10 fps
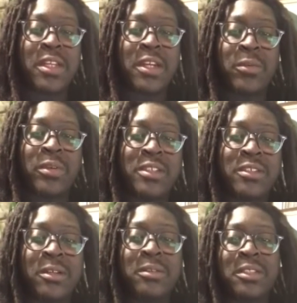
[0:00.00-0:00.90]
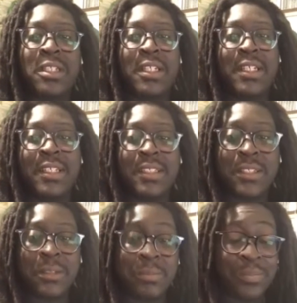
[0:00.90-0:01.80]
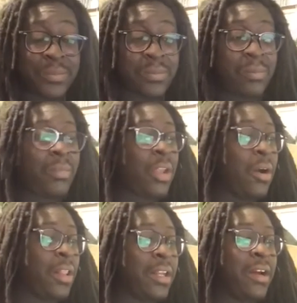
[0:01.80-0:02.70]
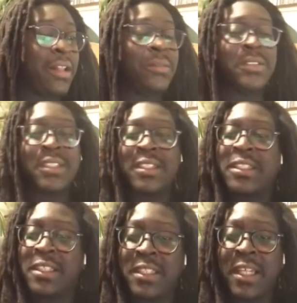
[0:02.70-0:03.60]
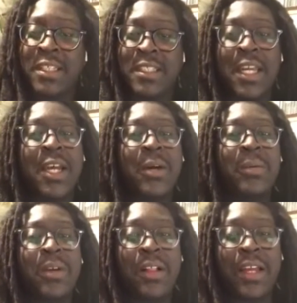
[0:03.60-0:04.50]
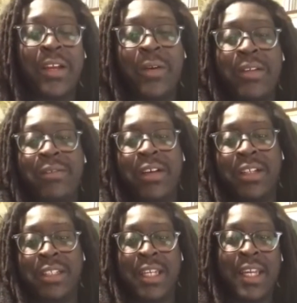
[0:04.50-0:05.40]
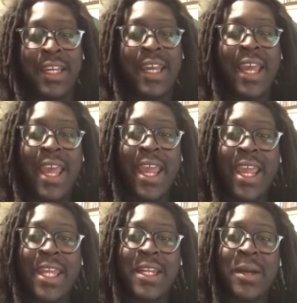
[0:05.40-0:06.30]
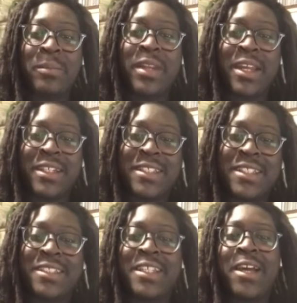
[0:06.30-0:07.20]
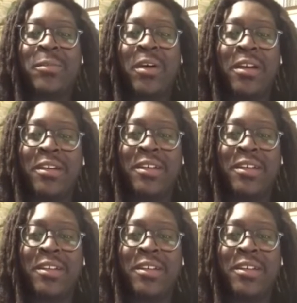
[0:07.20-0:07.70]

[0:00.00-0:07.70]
research. So, all in all, it was a success. We all had great fun. And up next is Anwar.